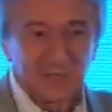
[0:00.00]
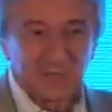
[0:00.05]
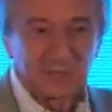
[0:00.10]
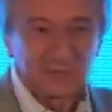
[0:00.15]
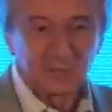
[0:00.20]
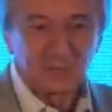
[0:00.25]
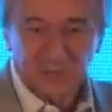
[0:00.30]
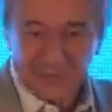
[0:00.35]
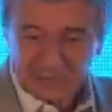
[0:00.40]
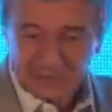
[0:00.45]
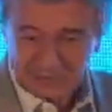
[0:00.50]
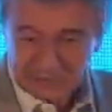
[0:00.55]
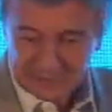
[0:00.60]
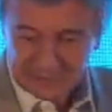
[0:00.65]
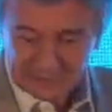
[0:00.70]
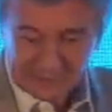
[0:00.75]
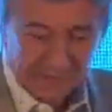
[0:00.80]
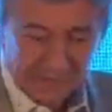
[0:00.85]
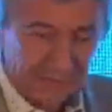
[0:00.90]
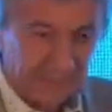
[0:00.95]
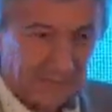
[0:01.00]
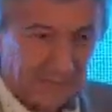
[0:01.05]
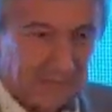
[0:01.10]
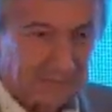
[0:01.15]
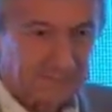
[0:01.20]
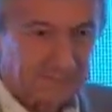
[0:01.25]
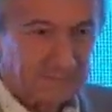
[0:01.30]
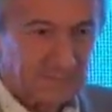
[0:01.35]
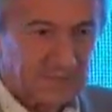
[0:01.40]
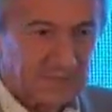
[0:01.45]
as well as
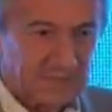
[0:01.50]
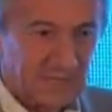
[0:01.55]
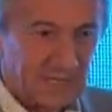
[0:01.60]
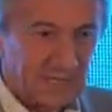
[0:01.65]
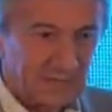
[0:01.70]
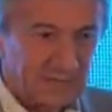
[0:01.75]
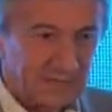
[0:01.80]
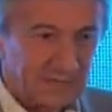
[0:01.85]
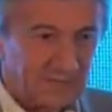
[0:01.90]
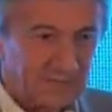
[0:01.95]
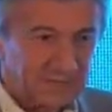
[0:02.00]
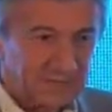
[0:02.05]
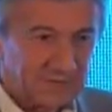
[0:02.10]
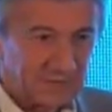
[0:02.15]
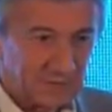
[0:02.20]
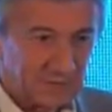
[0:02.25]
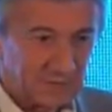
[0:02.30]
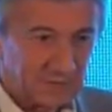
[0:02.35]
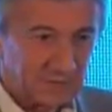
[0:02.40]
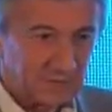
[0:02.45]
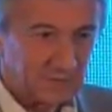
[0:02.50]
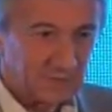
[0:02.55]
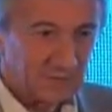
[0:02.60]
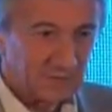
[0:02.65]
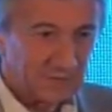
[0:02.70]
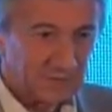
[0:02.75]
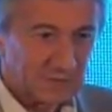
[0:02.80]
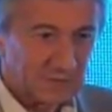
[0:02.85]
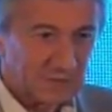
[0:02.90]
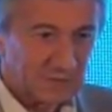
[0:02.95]
sales in physical
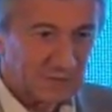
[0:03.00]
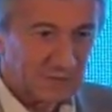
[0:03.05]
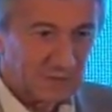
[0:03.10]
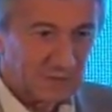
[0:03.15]
stores.